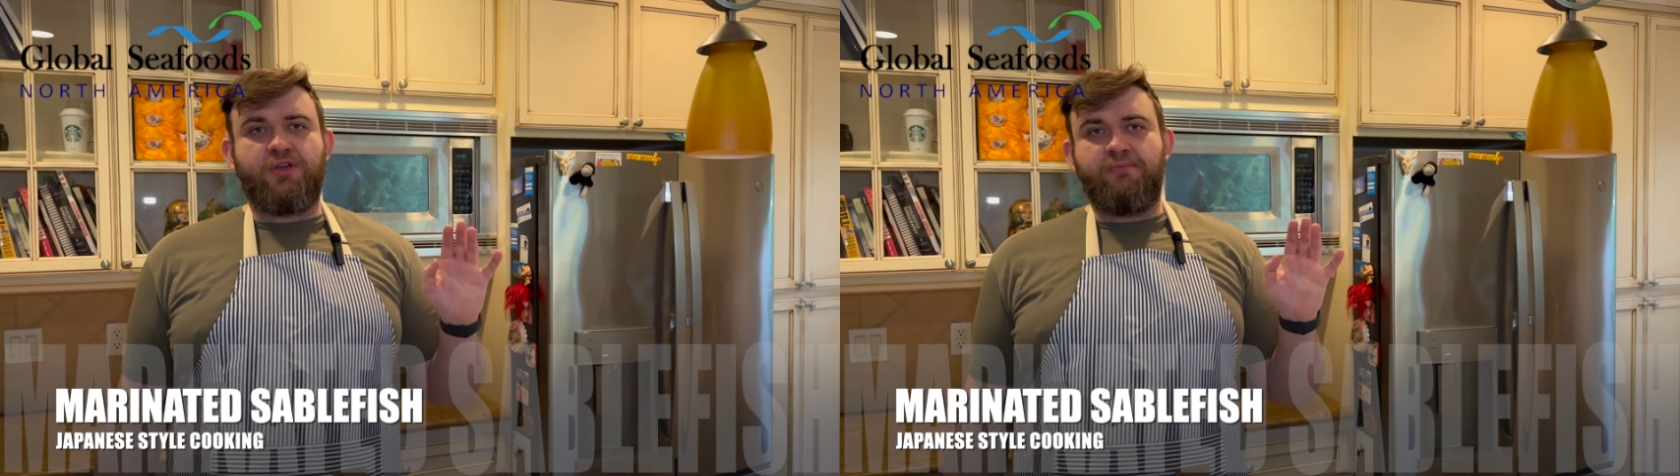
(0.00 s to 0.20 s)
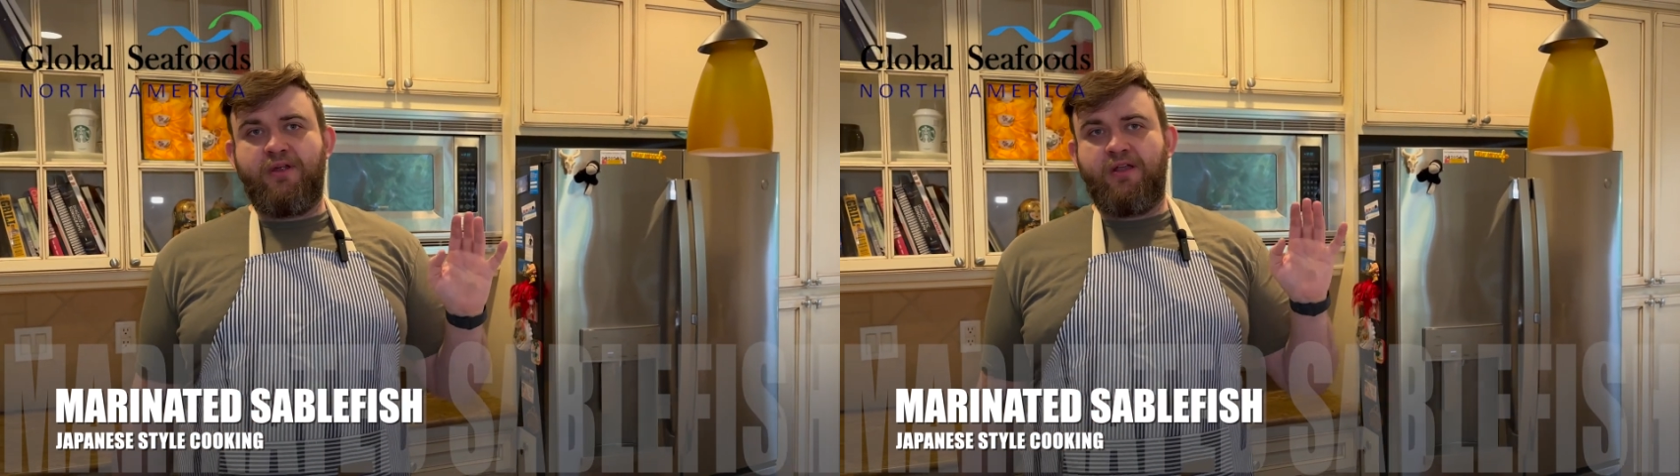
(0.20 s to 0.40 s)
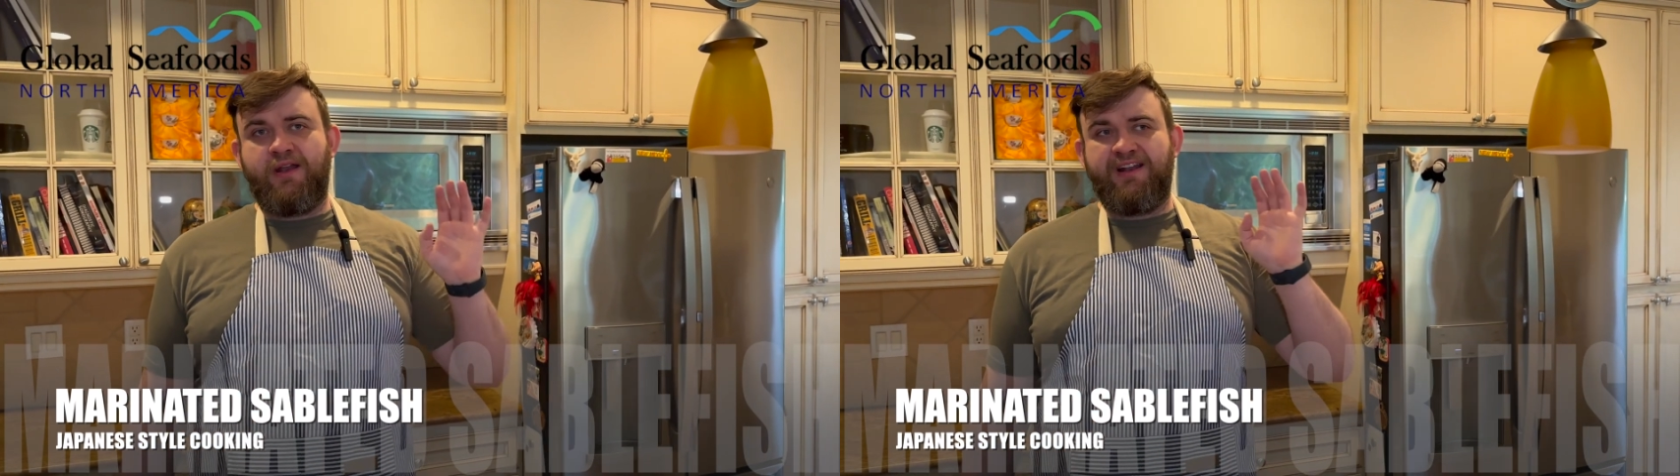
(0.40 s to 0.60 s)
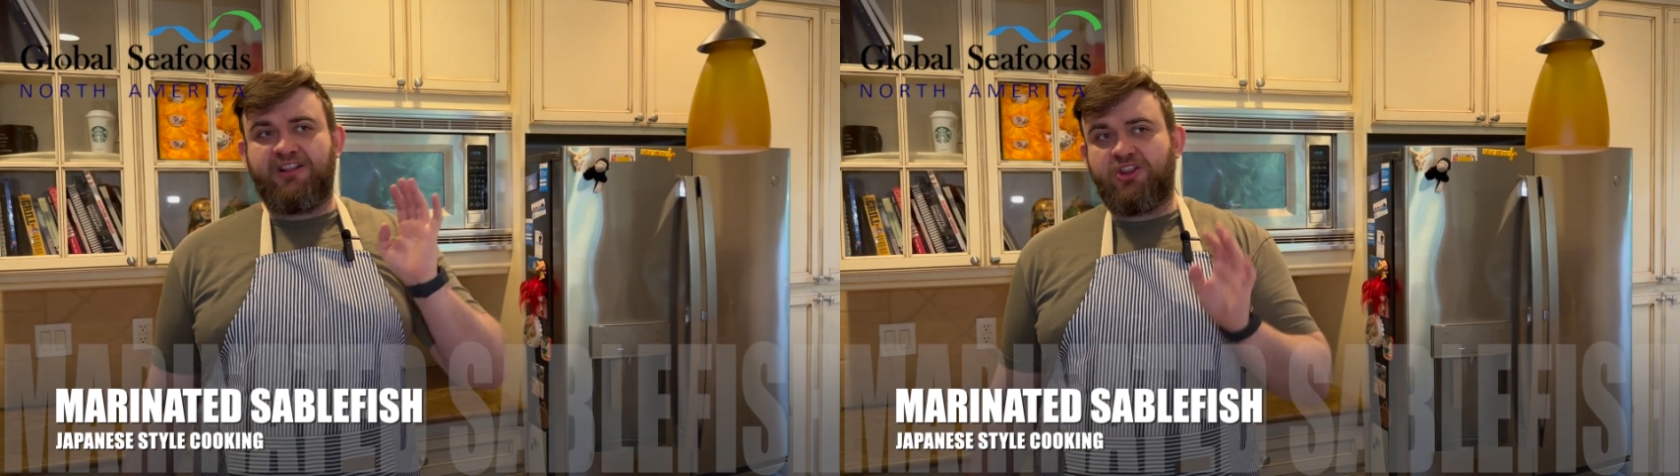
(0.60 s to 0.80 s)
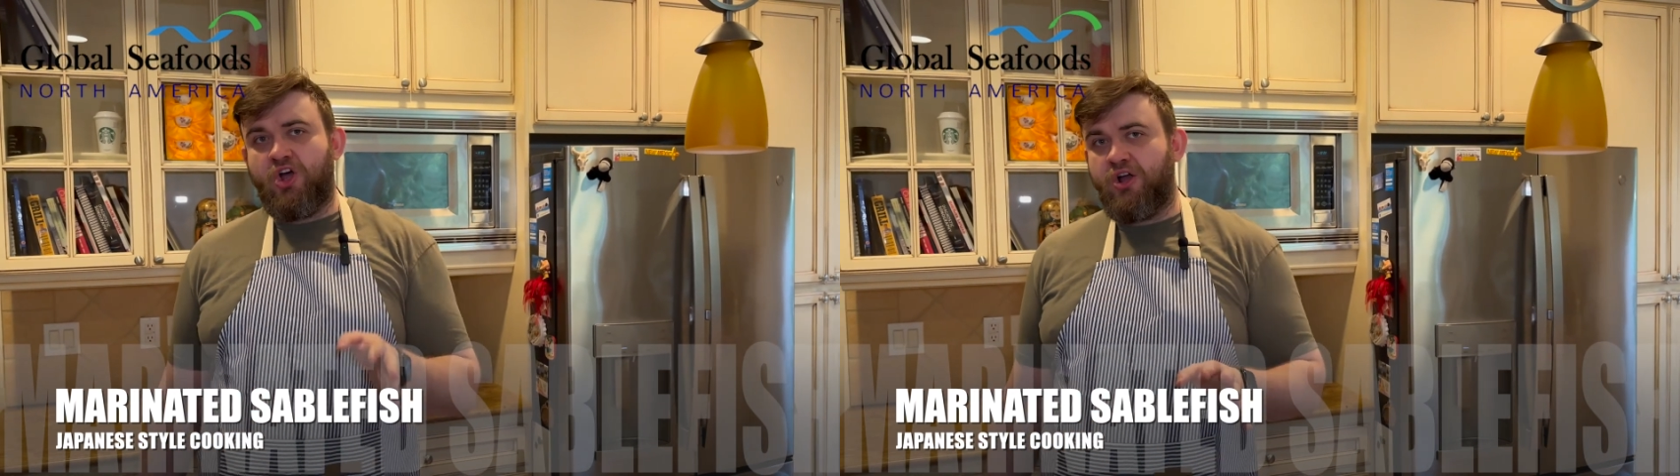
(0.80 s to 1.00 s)
can marinate it
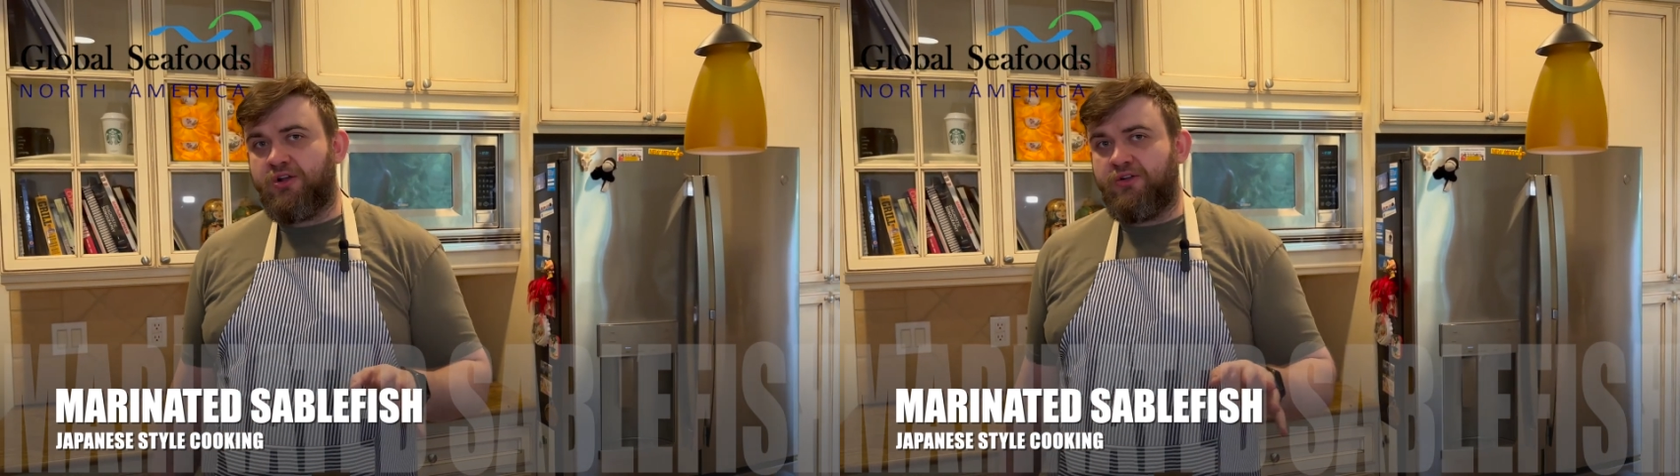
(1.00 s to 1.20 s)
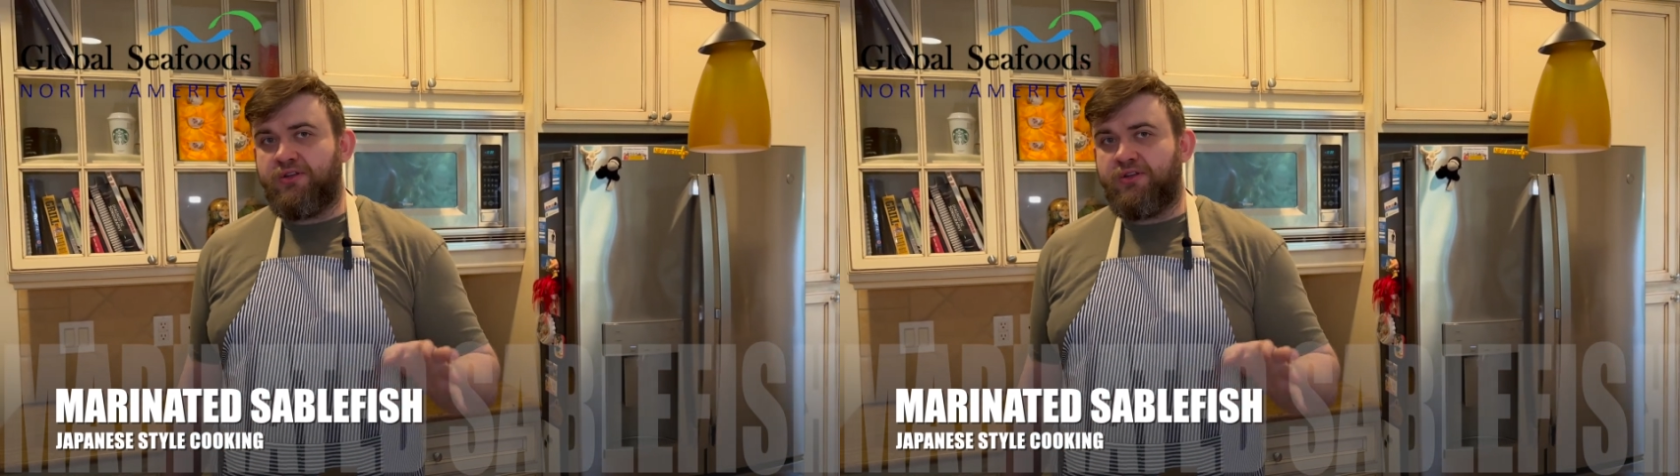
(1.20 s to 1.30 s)
longer.